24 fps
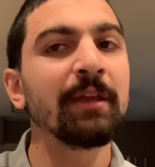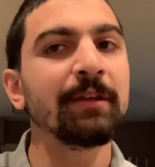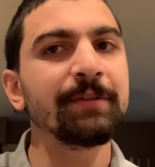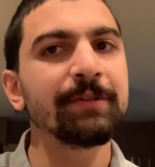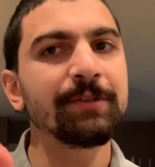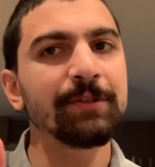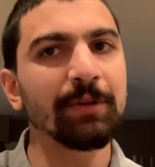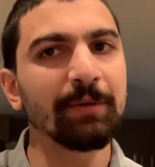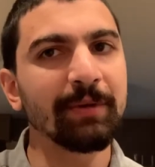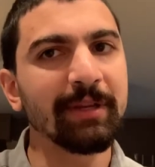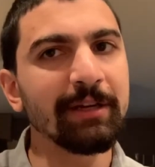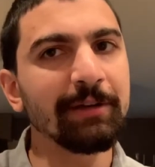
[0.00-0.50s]

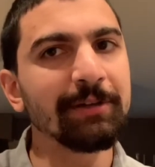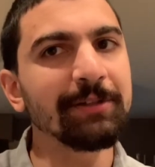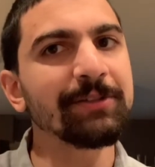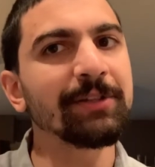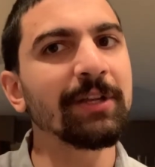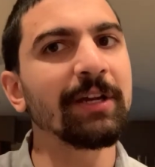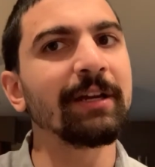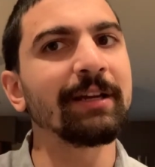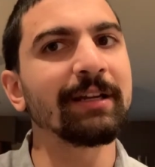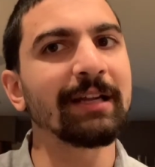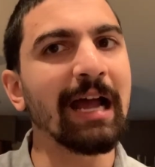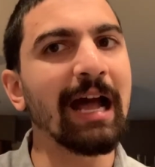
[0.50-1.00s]
So here's
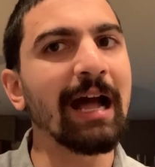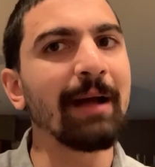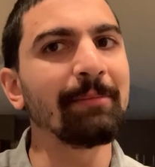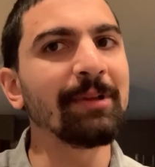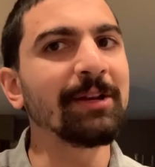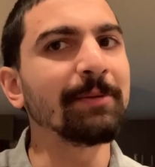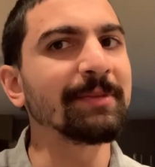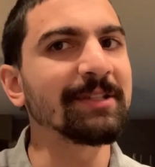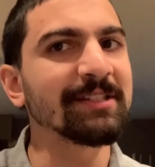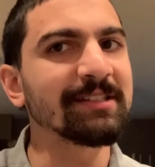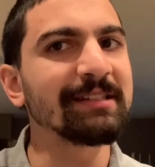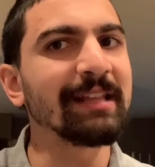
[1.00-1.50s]
a
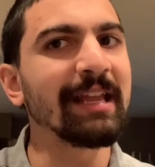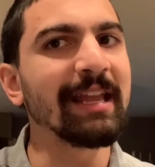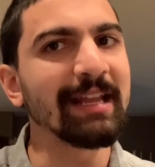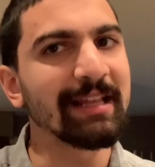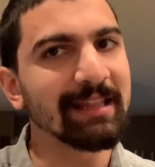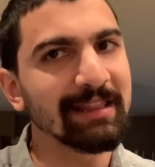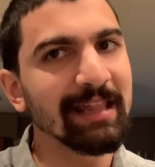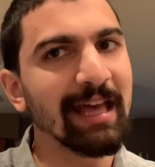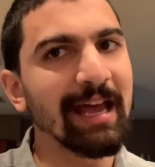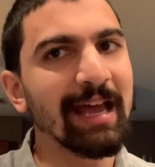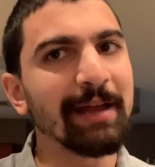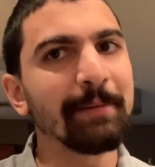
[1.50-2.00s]
common mistake
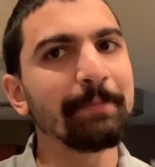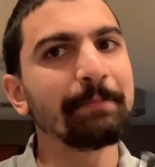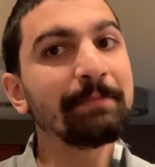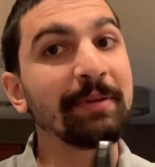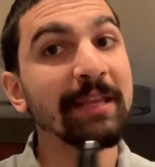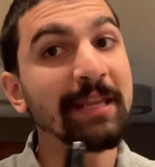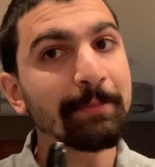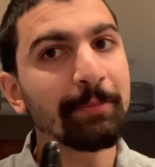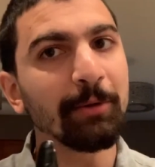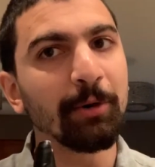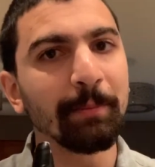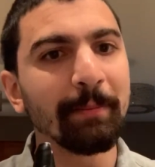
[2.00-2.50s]
that
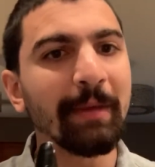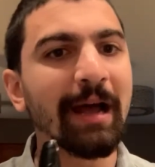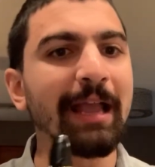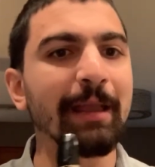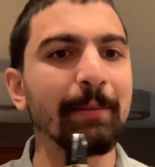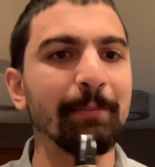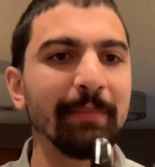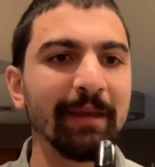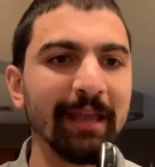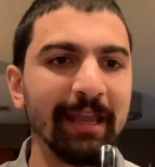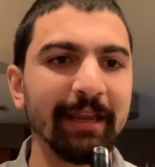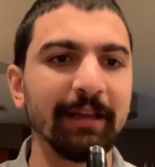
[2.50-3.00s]
people
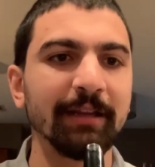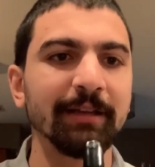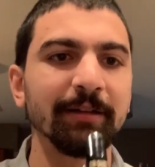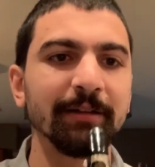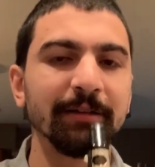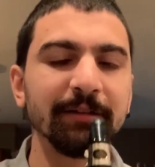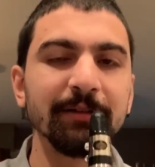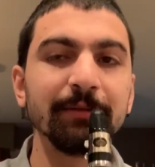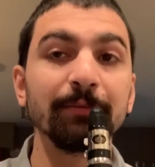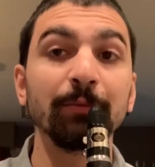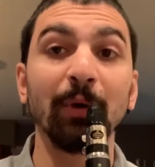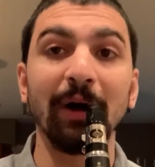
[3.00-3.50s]
might make
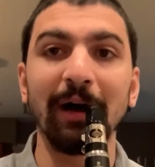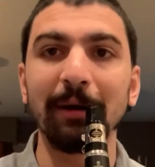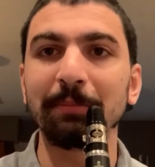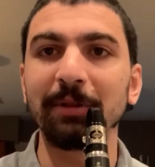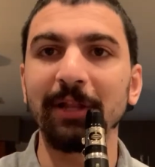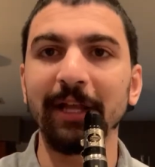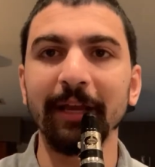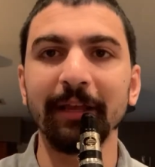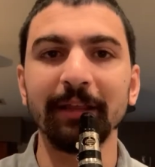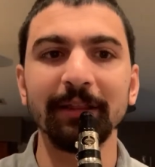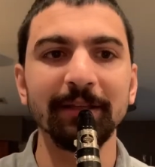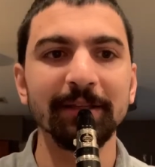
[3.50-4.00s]
while
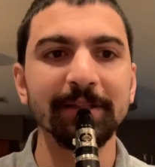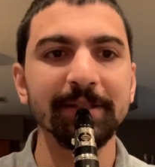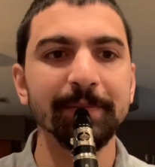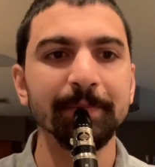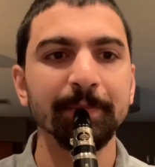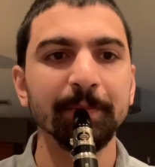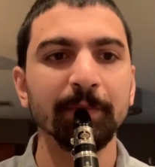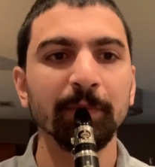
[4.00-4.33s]
playing this.